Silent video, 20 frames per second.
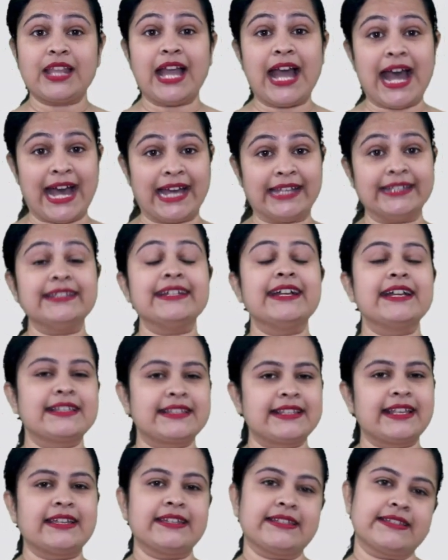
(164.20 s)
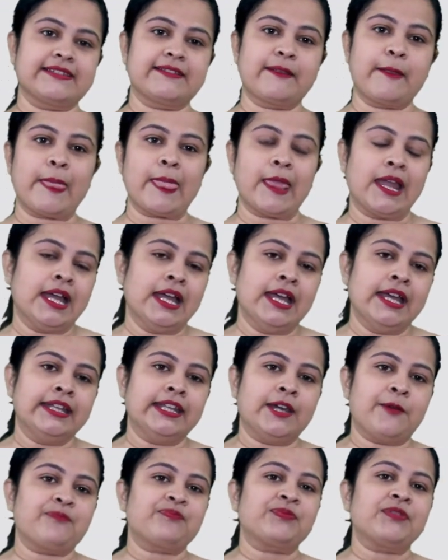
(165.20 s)
and size.
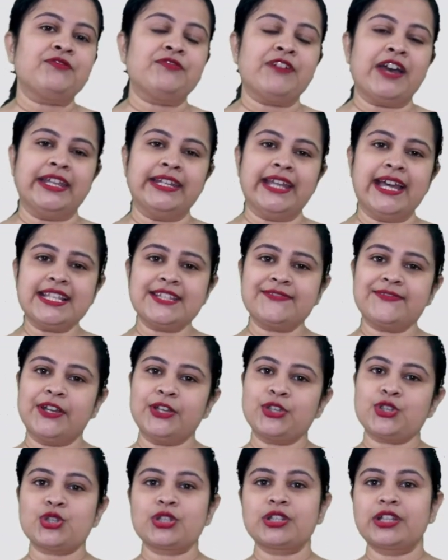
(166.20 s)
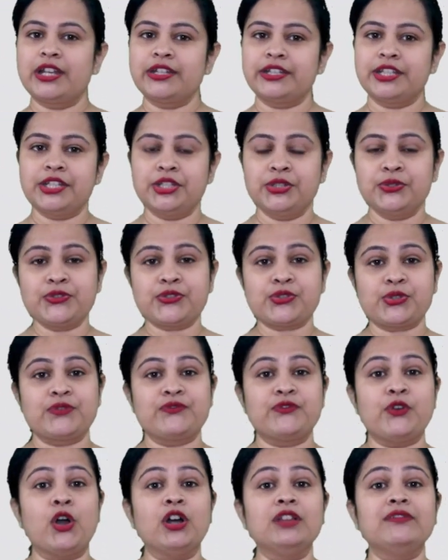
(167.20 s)
Now, the finance function continues to
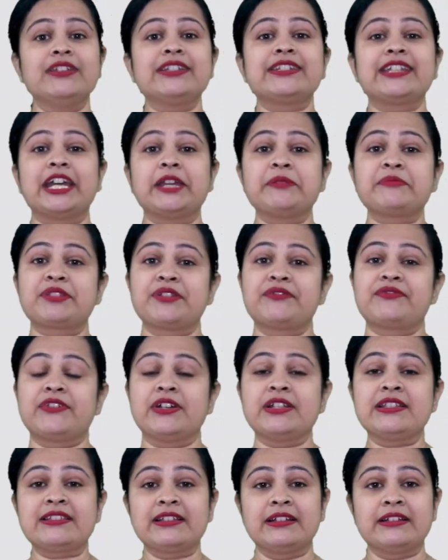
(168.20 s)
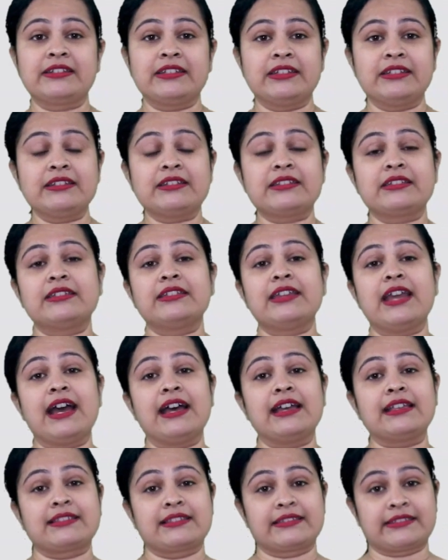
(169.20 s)
evolve in times of uncertainty
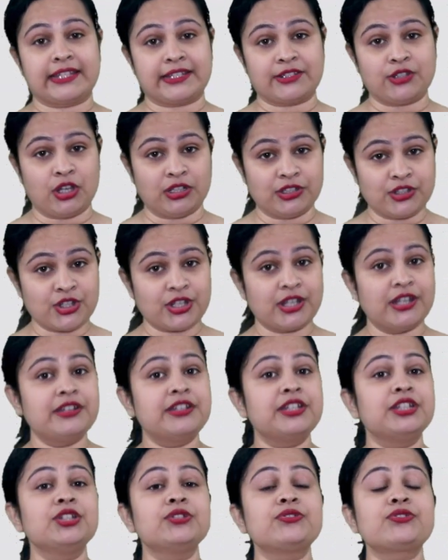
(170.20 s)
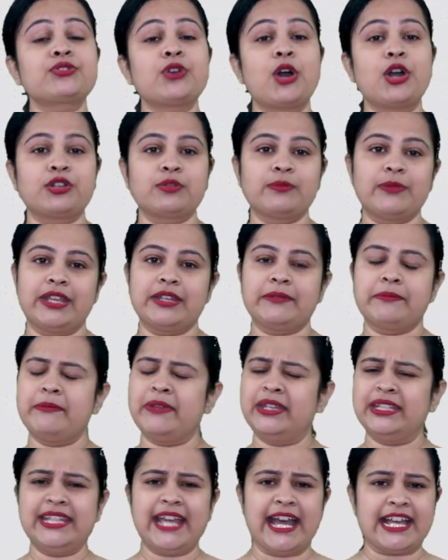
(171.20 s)
as technology continues to automate
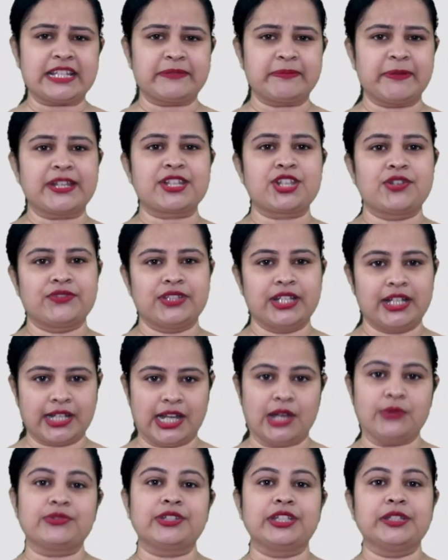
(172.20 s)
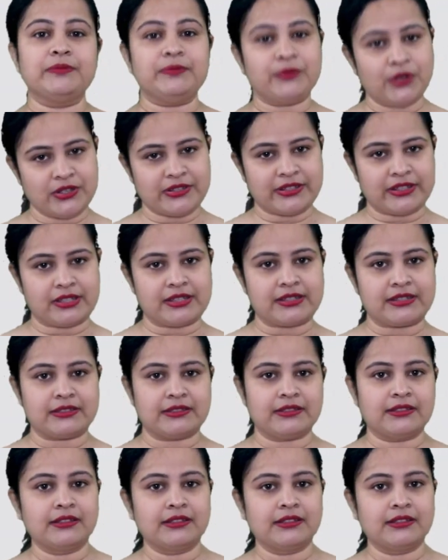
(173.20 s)
many aspects of the accounting process.